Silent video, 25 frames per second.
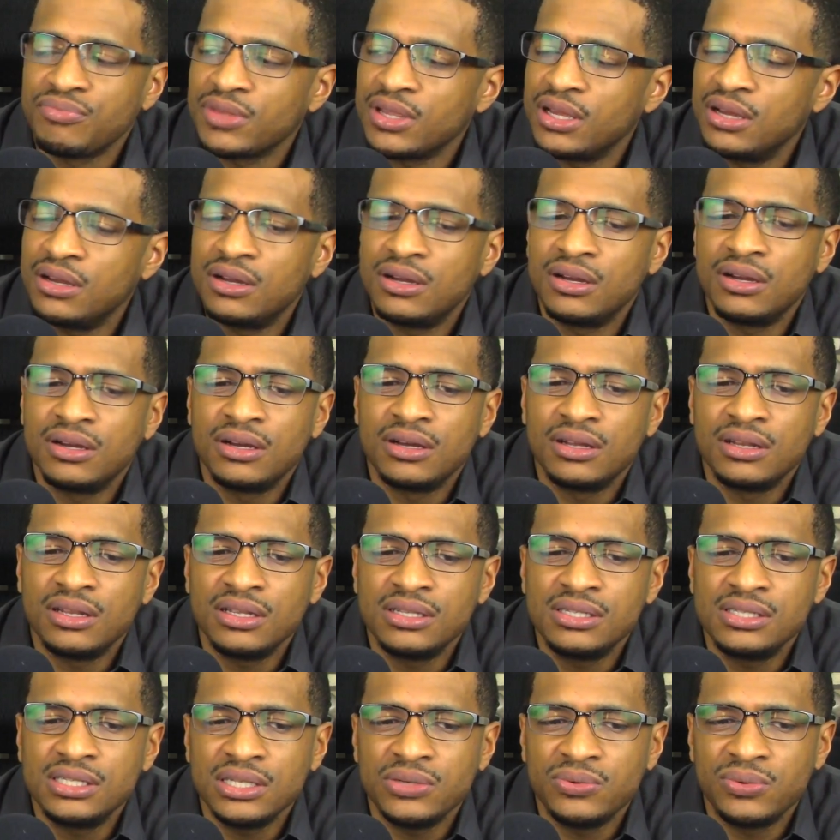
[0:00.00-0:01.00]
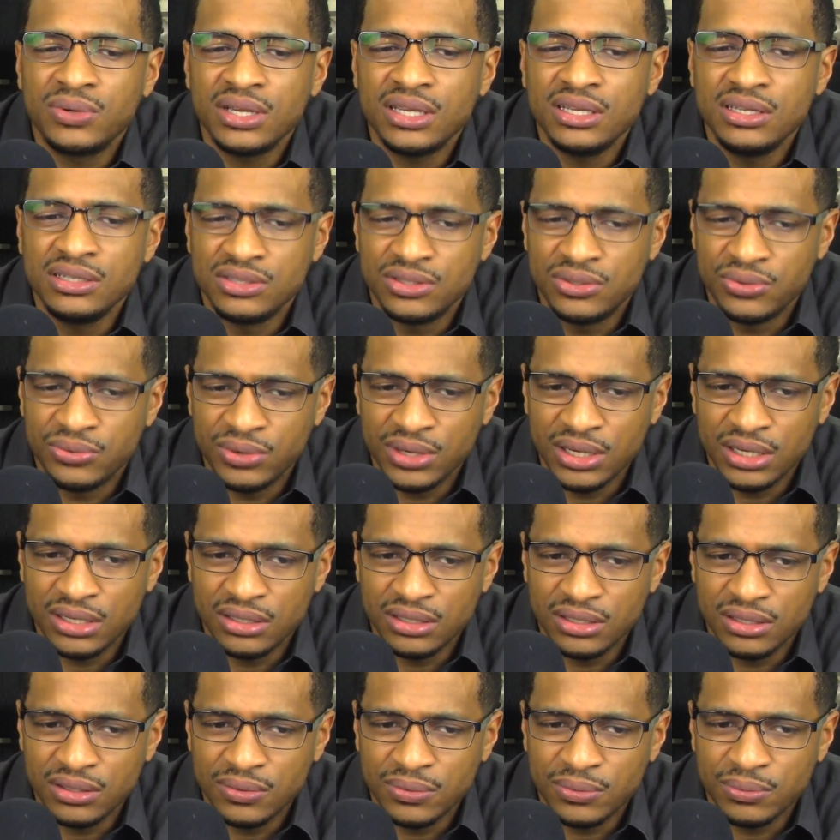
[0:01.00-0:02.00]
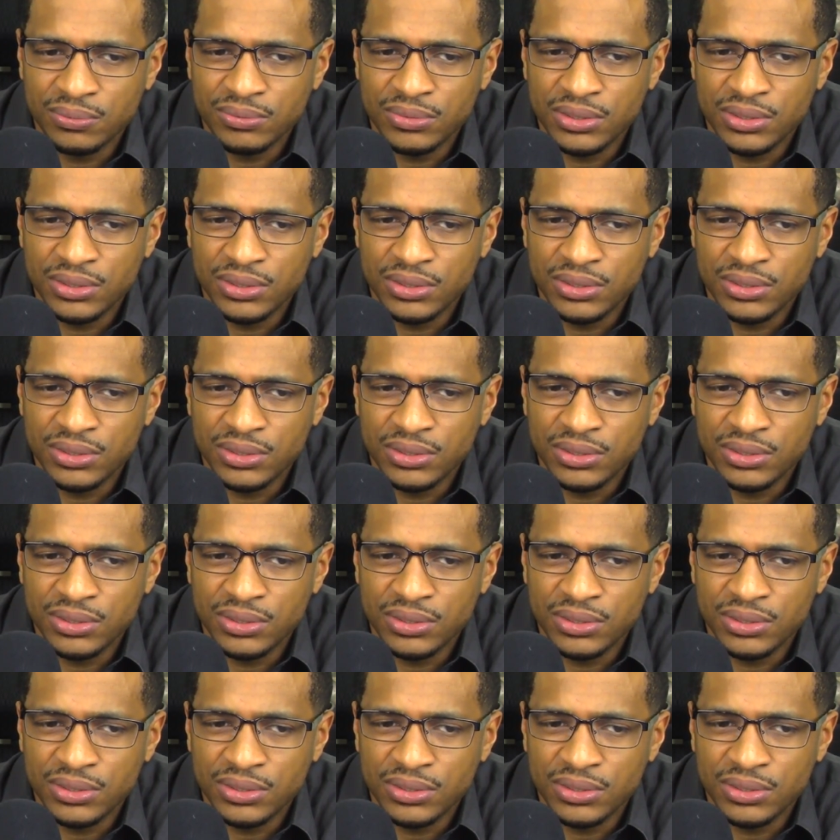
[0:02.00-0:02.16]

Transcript: Uh, let's see what he's directed.